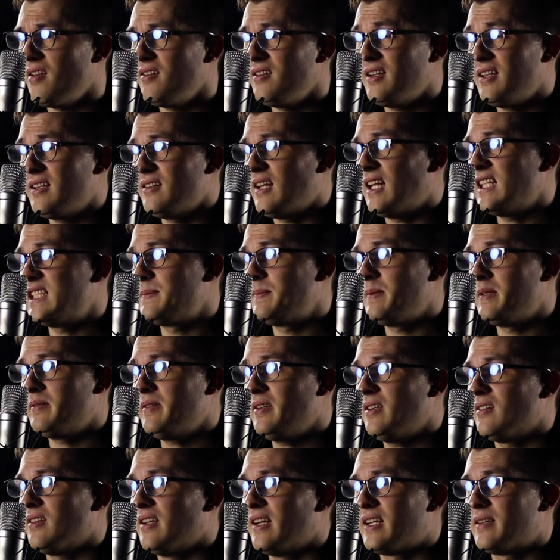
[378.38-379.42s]
let's be
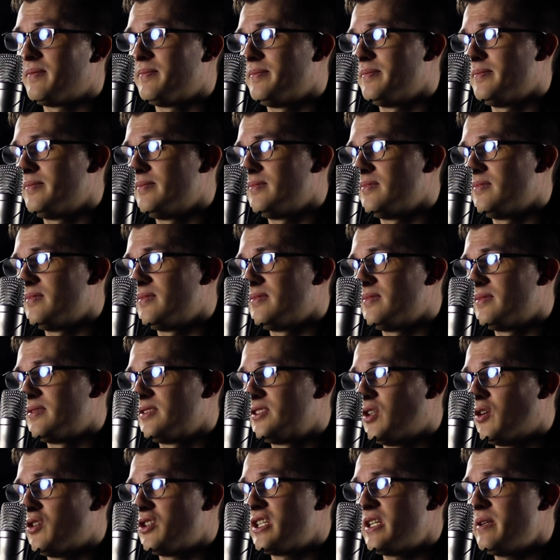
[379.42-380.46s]
real, like
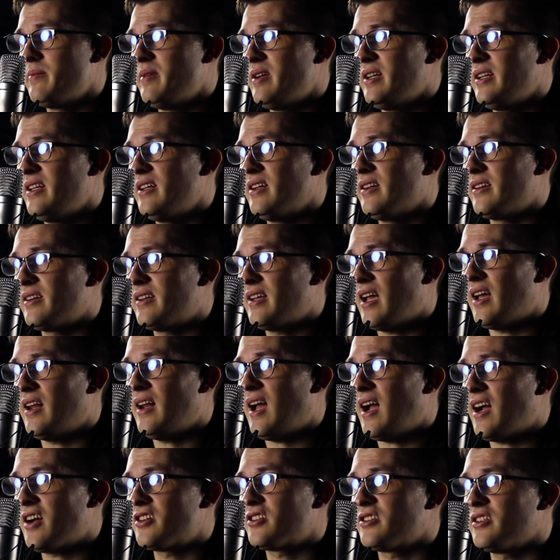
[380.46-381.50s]
social media can
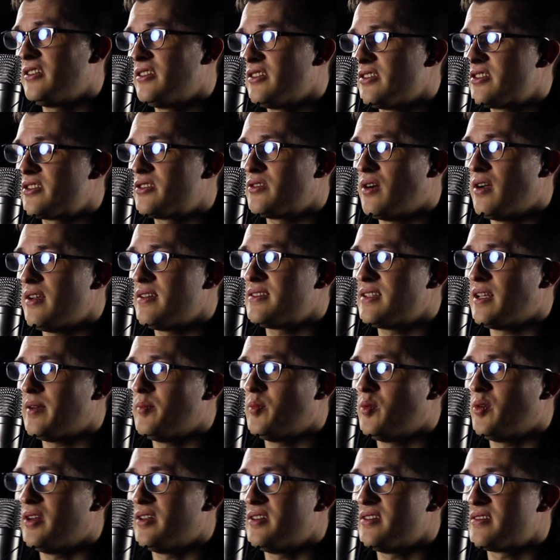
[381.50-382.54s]
actually destroy
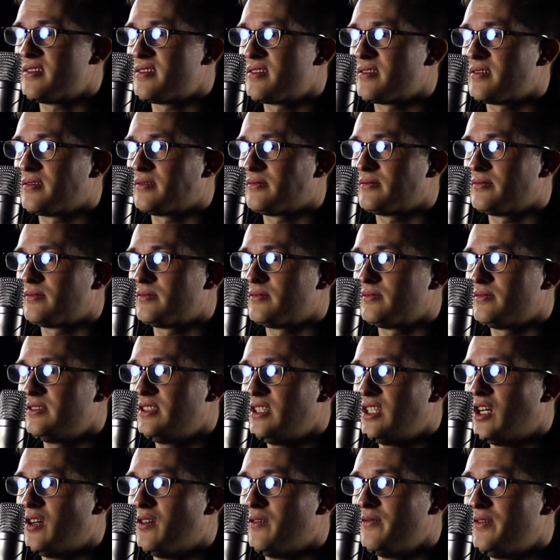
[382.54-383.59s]
someone's,
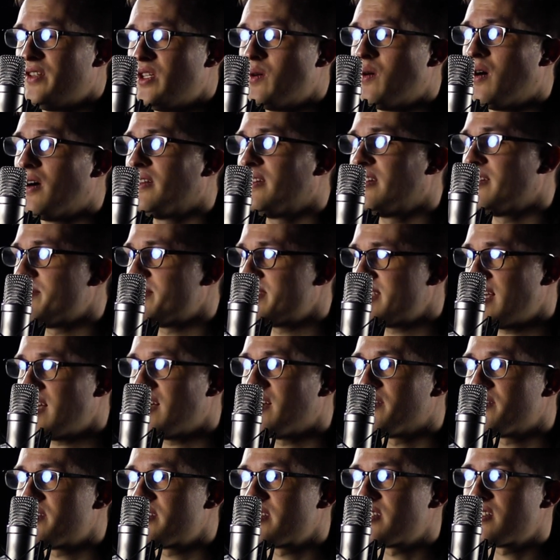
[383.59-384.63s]
view on
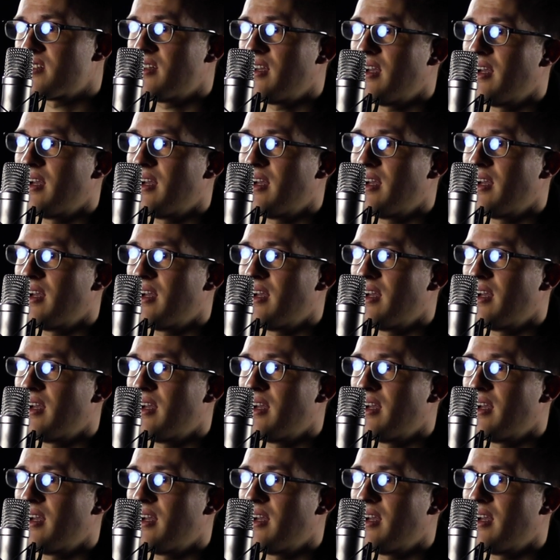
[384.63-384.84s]
themselves.